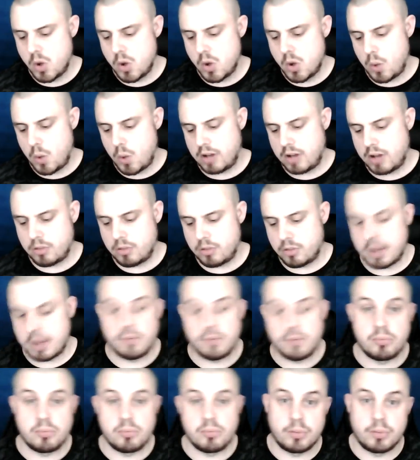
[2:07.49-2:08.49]
we ended up
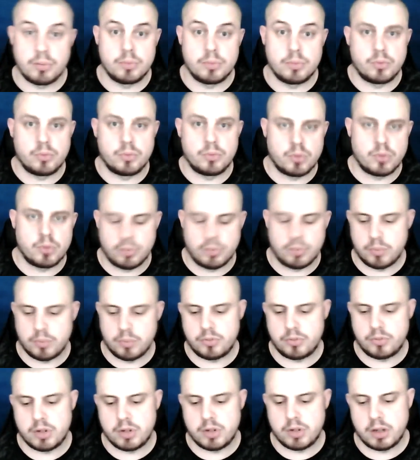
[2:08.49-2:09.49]
having problems with the
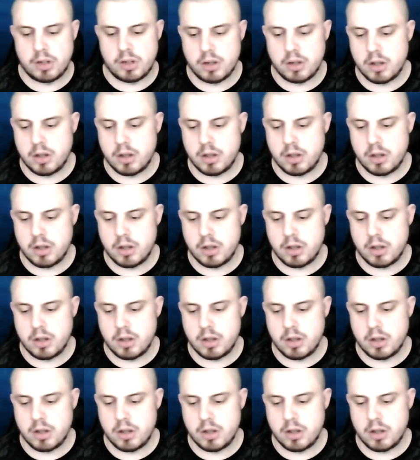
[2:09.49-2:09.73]
property.